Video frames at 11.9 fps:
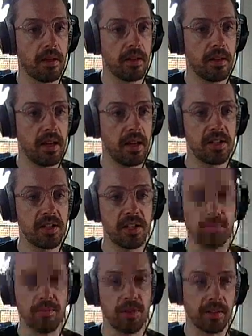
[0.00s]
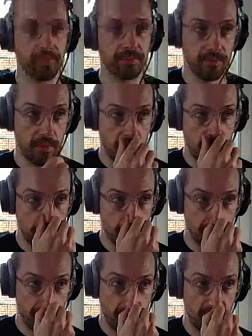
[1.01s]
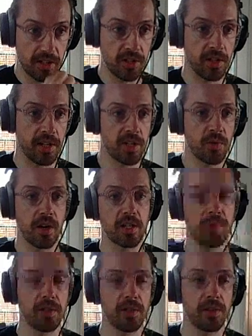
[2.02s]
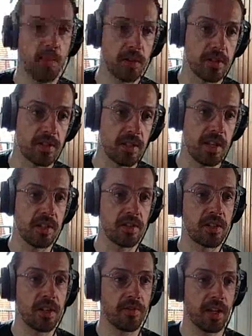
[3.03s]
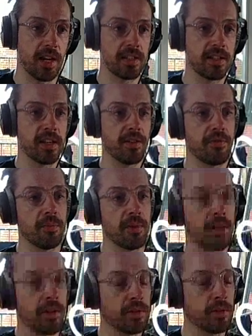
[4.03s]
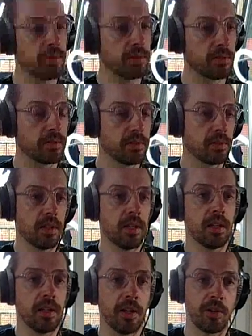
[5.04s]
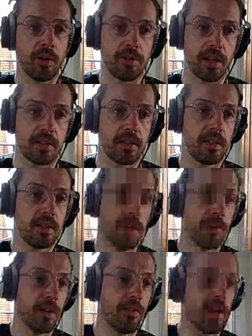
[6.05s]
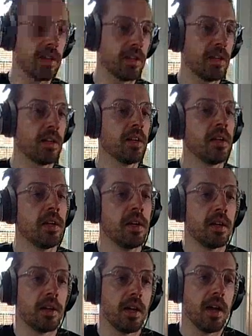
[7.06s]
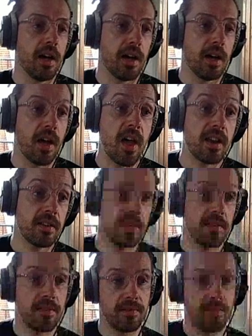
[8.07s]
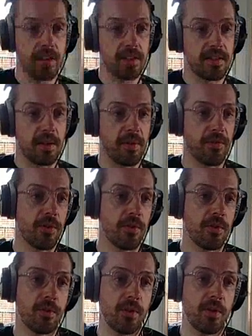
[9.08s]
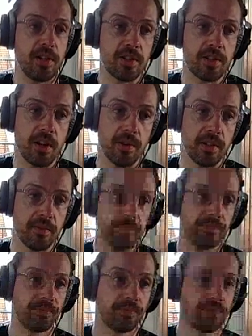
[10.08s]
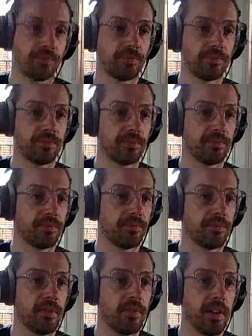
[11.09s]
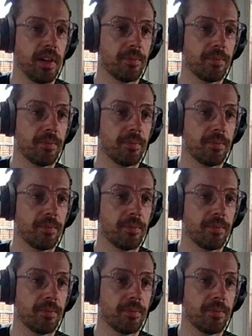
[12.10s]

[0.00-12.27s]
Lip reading: it's the same thing. So rather than doing it twice, we're doing it once and then just kind of collecting it from that local object, local array. And then, as I said before, we just go and fill up